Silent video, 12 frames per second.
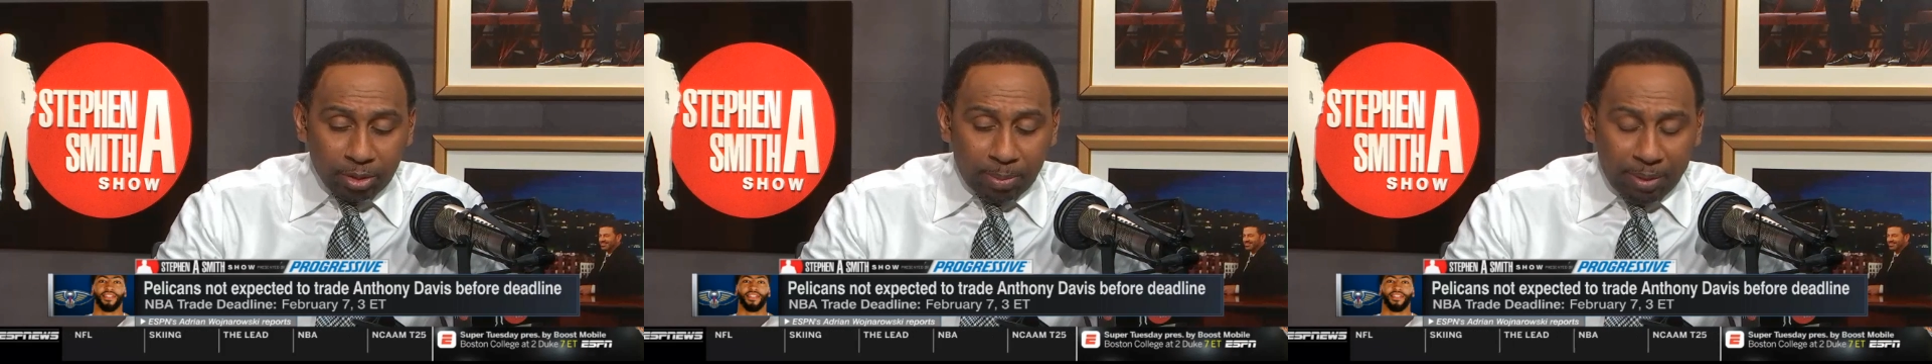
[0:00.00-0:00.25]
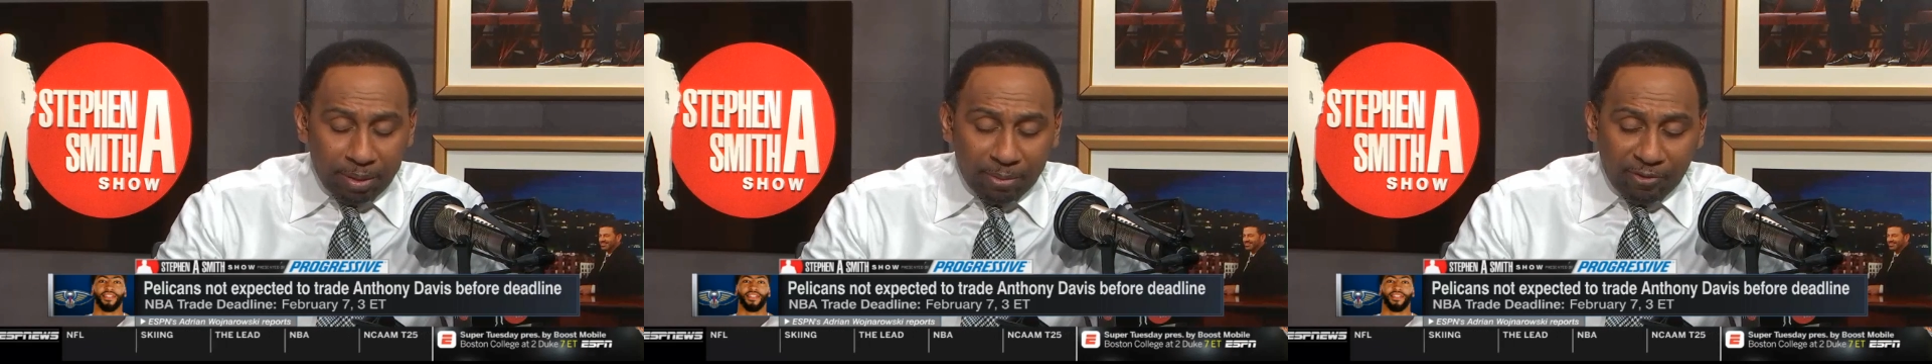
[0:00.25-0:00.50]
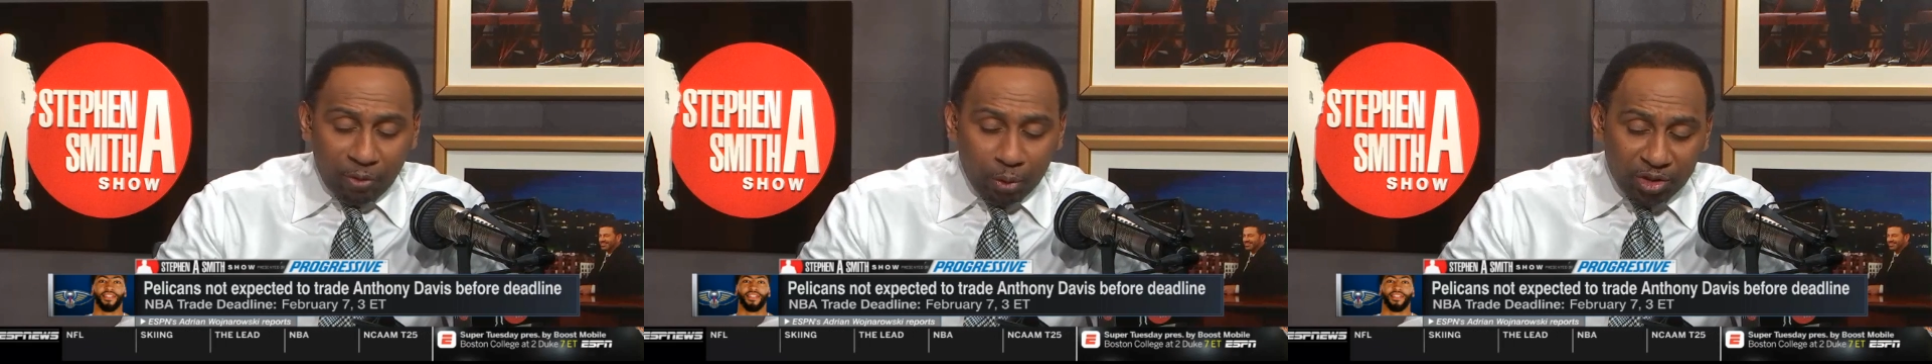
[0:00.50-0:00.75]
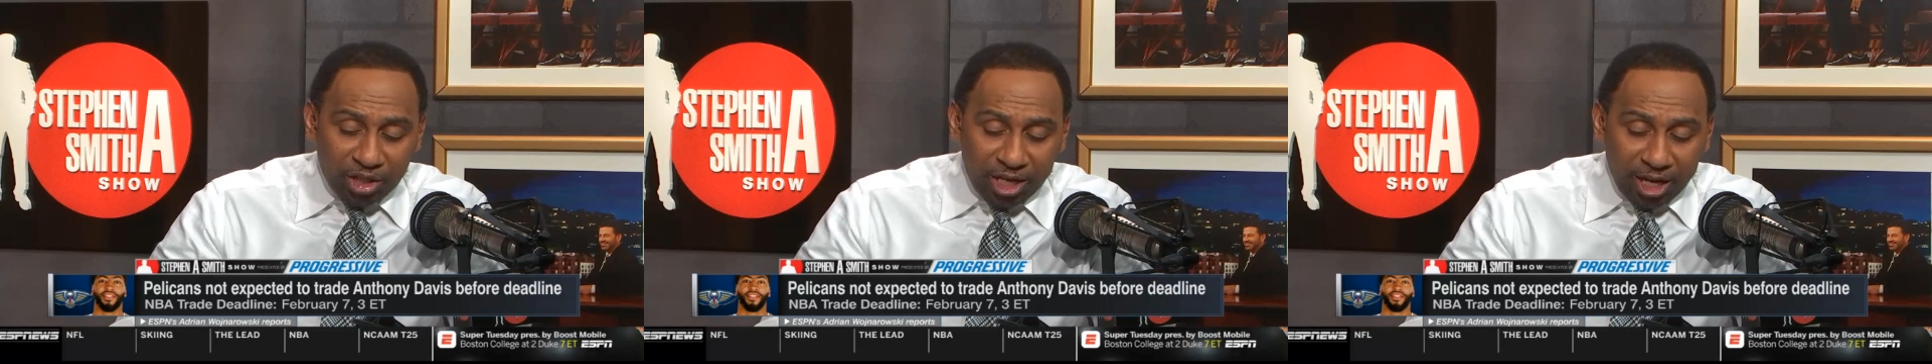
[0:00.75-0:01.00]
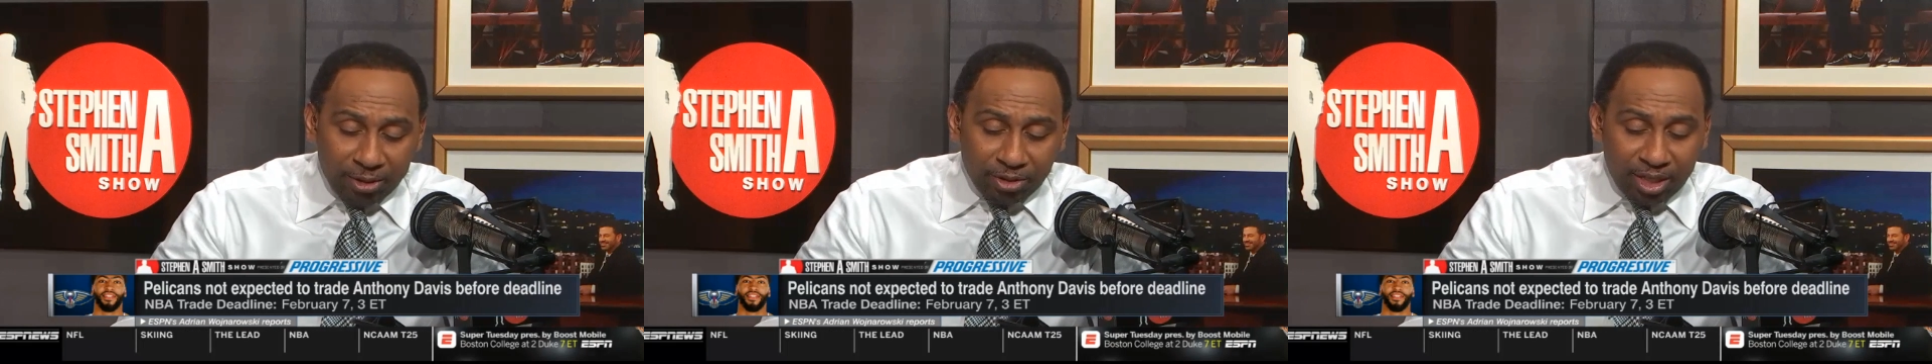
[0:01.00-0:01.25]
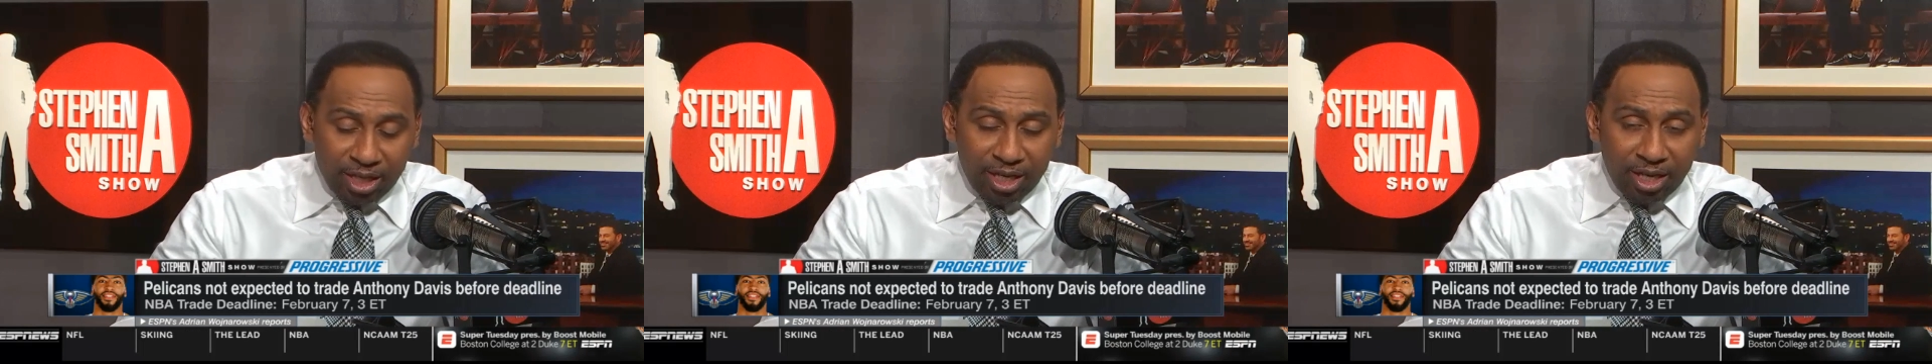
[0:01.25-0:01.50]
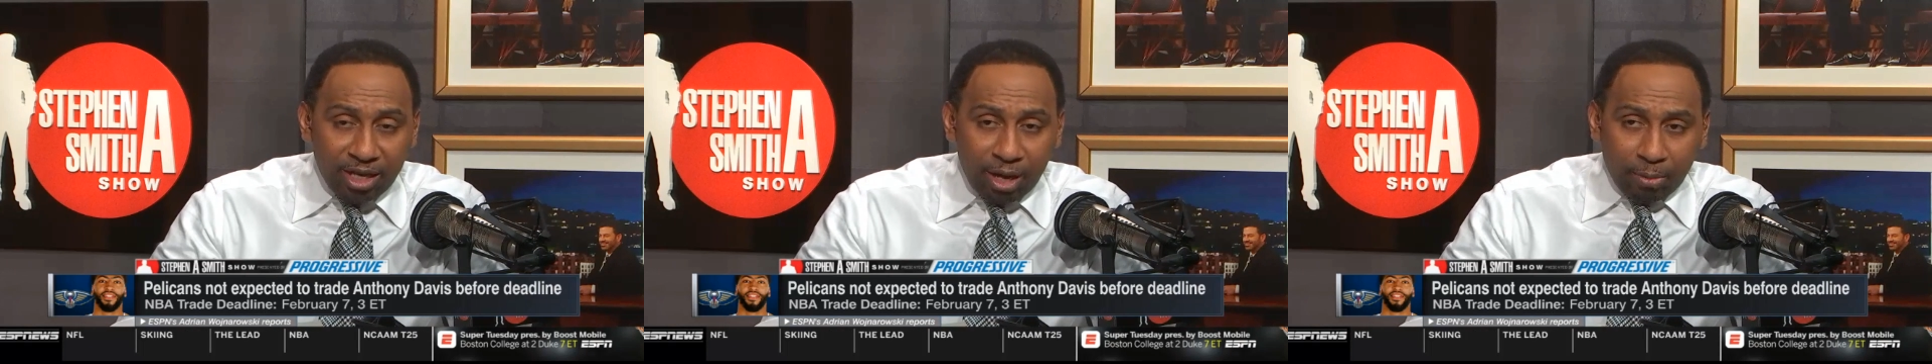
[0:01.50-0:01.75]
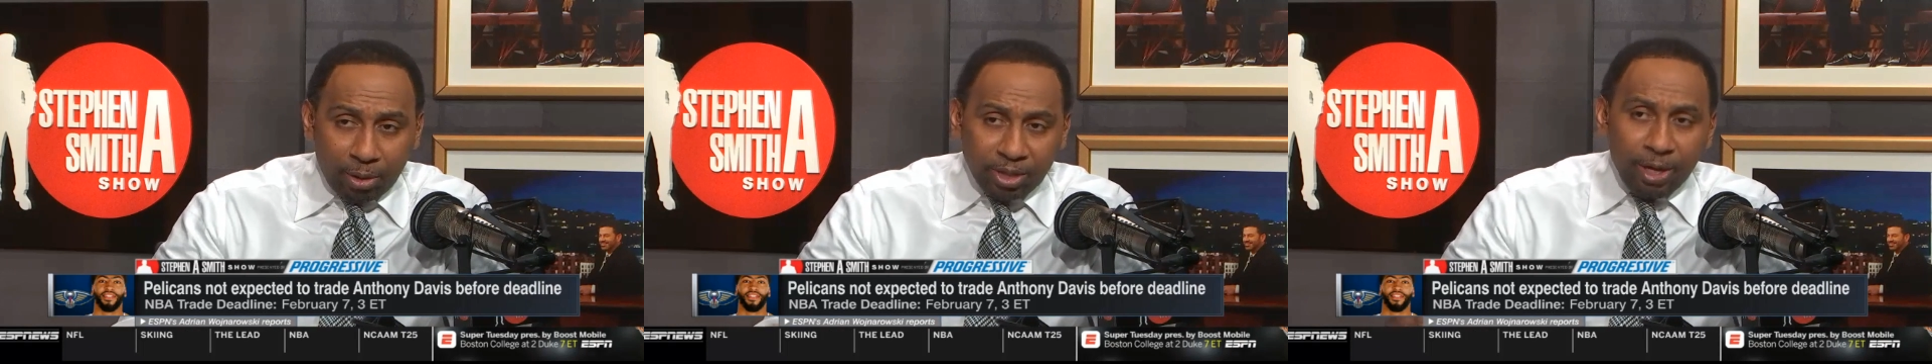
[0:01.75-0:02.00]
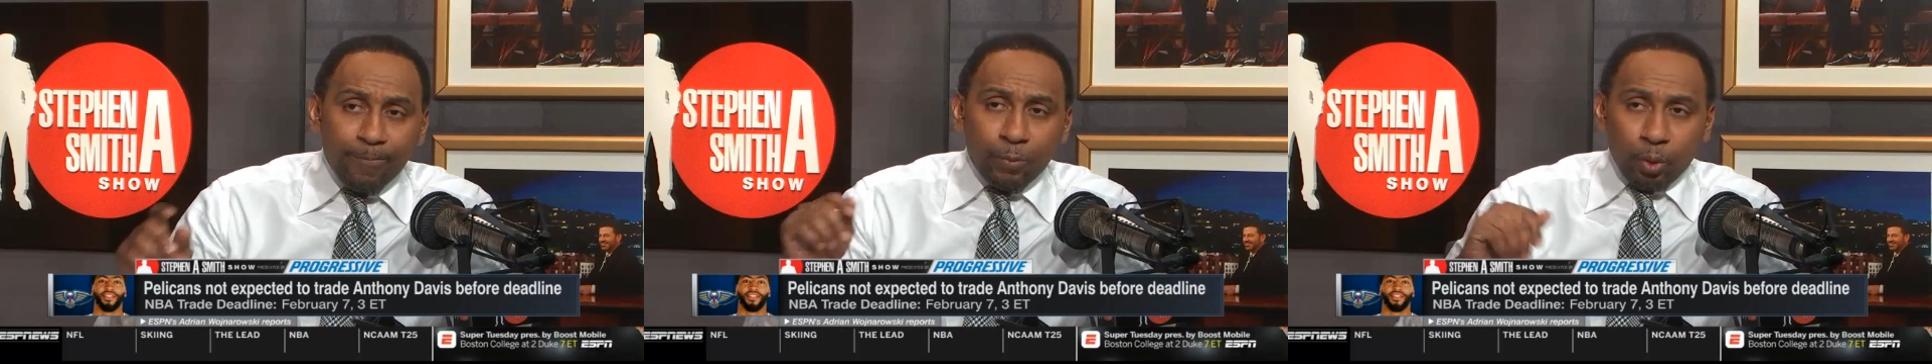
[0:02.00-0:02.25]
dependable 4G LTE networks.